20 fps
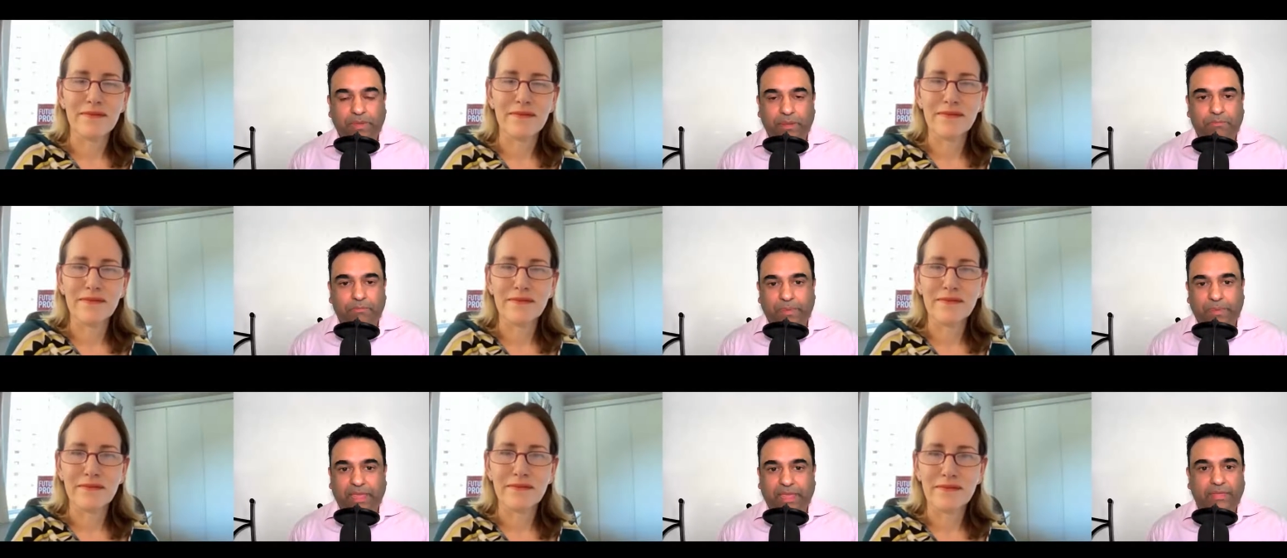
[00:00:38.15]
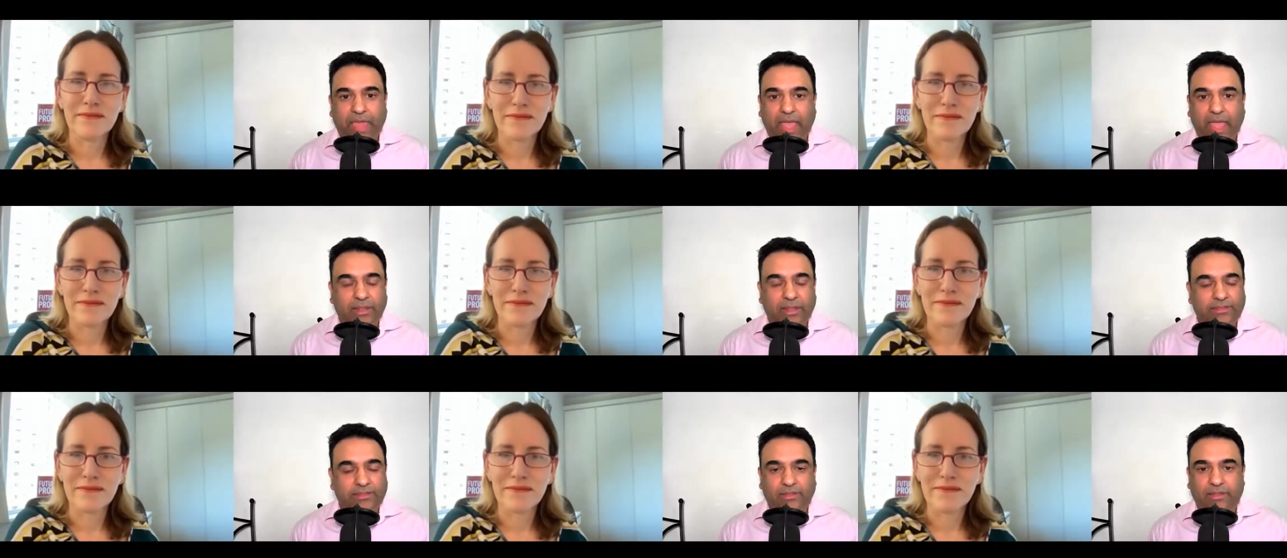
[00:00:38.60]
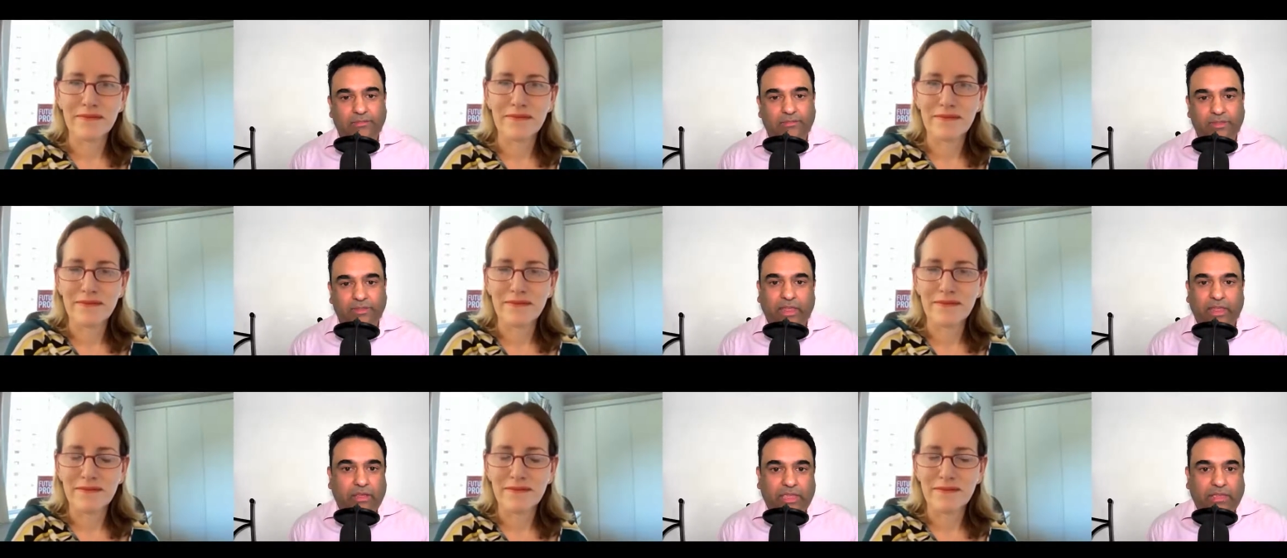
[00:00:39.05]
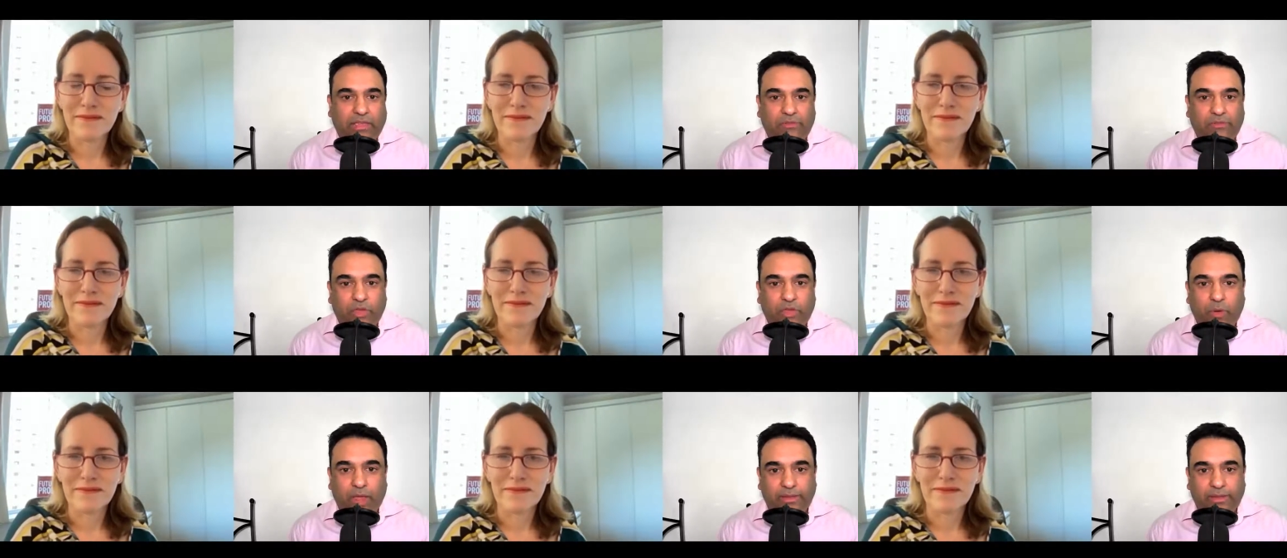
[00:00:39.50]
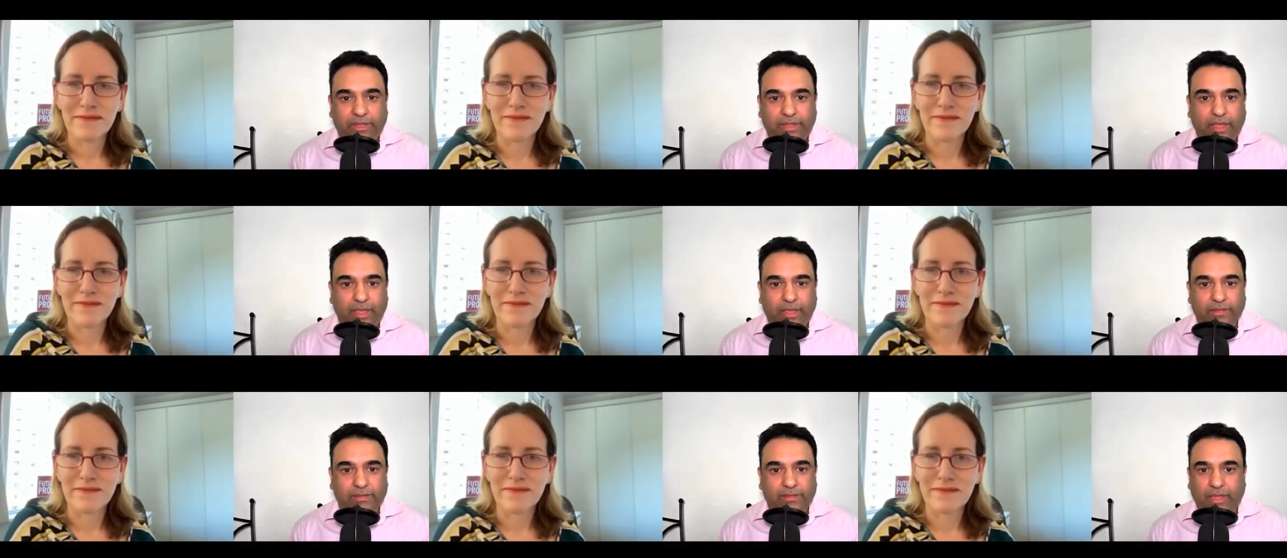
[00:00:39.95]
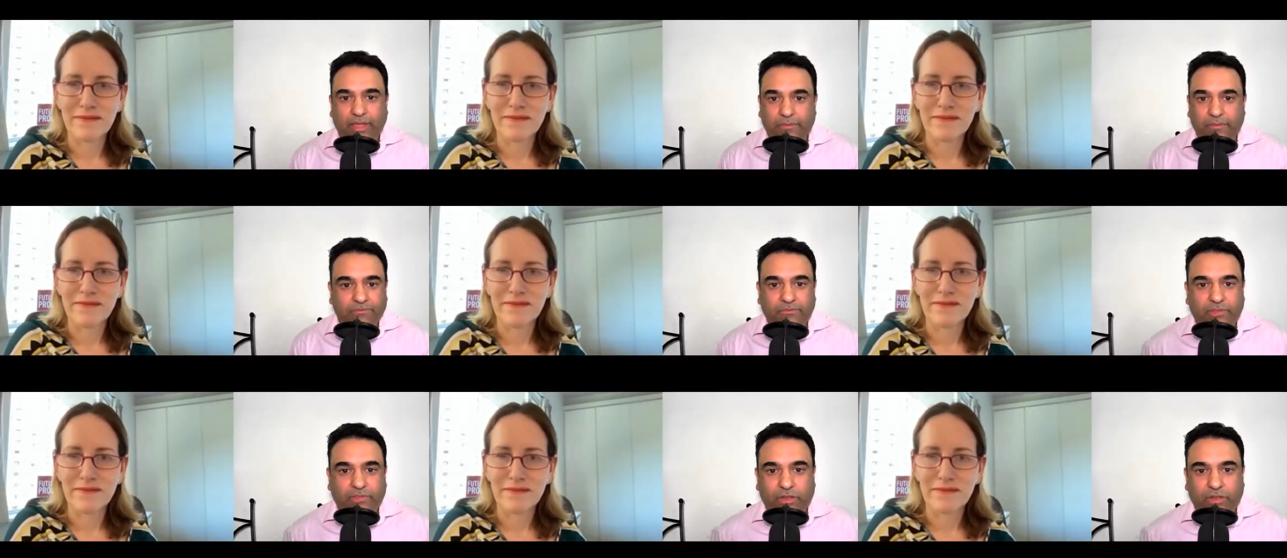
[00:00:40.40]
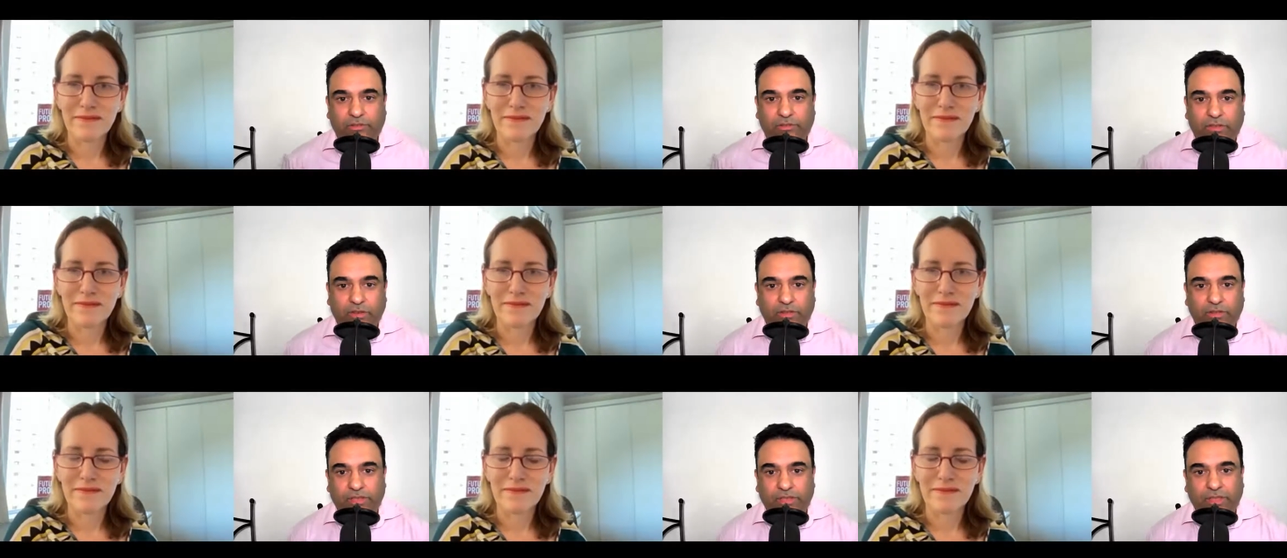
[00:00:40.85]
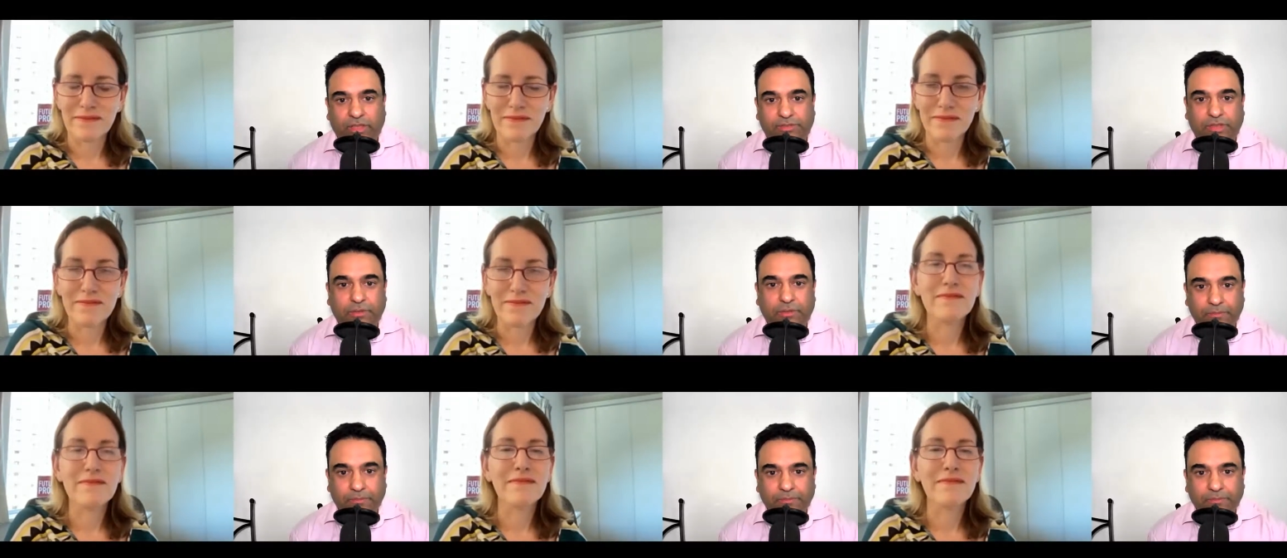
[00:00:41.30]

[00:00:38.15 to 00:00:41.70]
Speaker 1: be there to you know give you ideas um, don't you think so